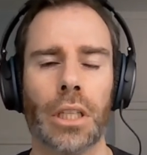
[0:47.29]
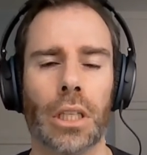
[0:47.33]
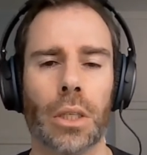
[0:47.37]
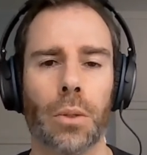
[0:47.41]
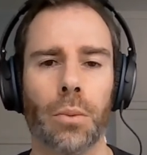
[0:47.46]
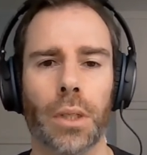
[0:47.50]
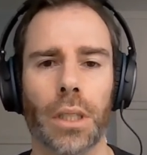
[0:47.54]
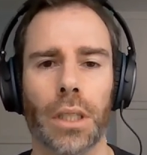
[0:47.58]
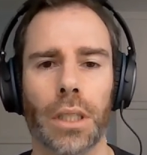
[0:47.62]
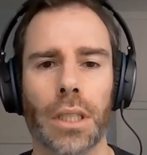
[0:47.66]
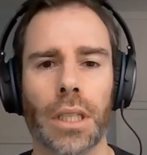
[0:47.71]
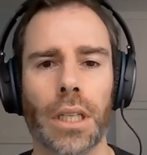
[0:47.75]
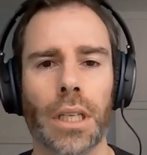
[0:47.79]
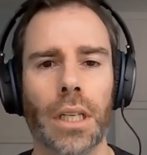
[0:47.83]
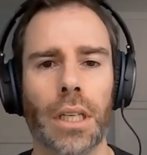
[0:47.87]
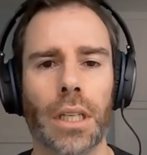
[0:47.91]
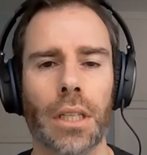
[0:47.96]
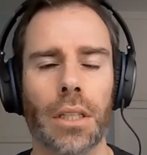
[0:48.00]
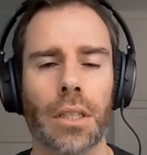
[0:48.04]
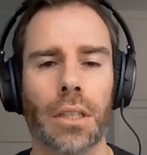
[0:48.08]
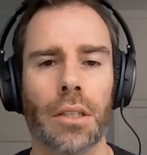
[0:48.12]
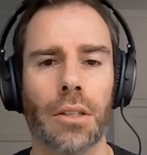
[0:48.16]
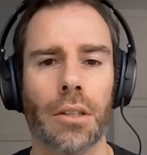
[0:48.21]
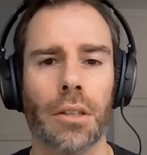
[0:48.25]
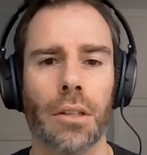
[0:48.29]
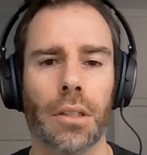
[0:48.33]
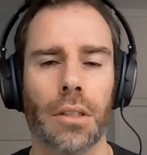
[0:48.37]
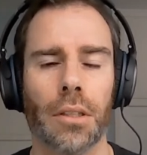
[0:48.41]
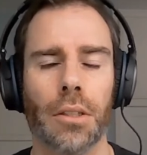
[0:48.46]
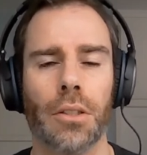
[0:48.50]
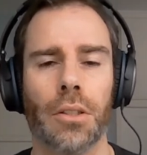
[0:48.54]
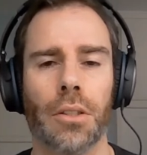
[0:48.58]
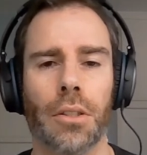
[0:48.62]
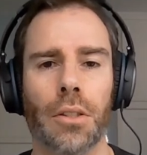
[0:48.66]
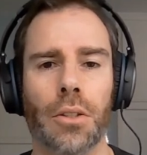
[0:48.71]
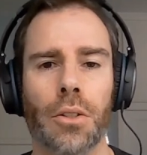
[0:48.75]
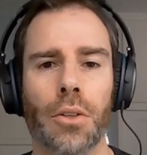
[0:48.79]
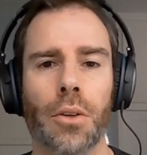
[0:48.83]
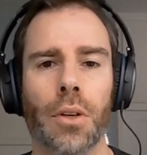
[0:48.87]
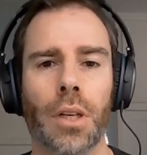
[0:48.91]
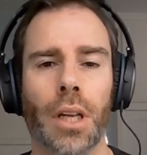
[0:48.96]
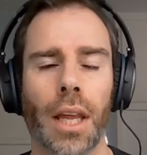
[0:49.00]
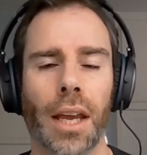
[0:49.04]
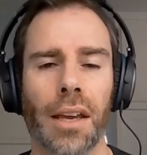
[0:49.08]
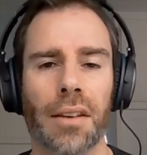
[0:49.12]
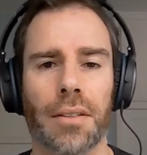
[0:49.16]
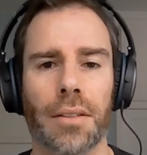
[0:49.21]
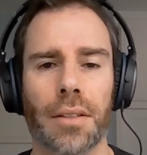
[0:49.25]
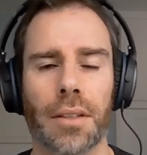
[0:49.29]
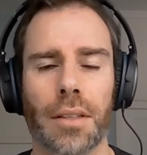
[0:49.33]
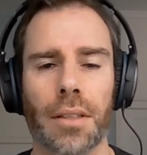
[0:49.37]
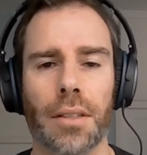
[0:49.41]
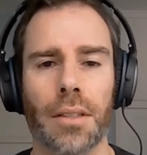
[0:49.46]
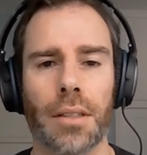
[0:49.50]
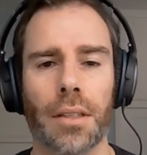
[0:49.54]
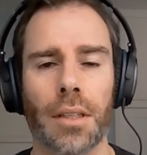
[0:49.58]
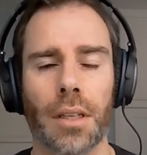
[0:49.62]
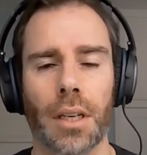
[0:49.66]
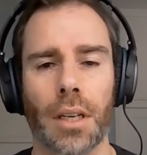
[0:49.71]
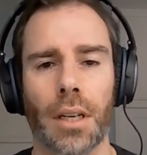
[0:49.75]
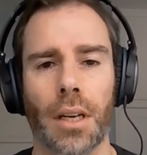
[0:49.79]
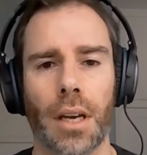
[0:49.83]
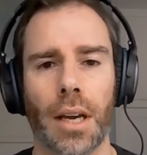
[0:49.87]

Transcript: You will need two, two glasses.